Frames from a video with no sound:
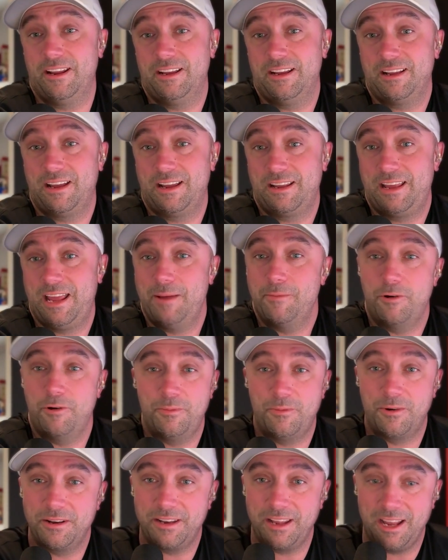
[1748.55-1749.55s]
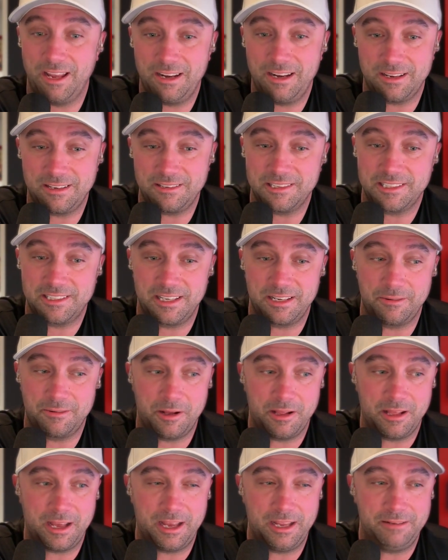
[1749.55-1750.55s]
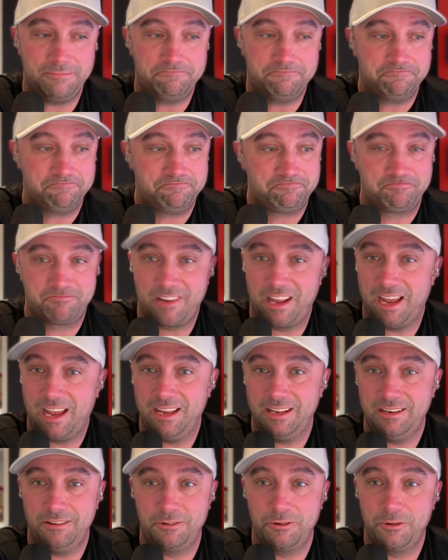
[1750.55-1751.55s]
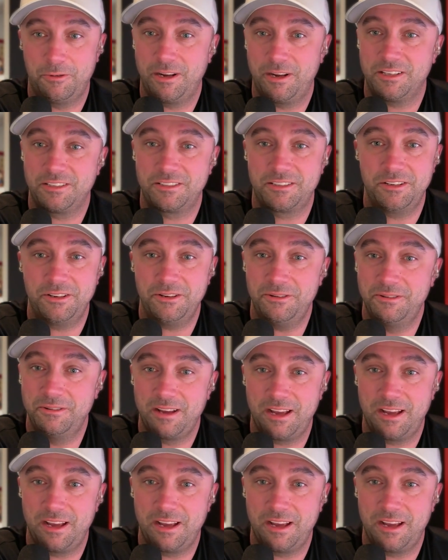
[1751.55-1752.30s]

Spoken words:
I came home one day and I just said, well, I don't know what else to do.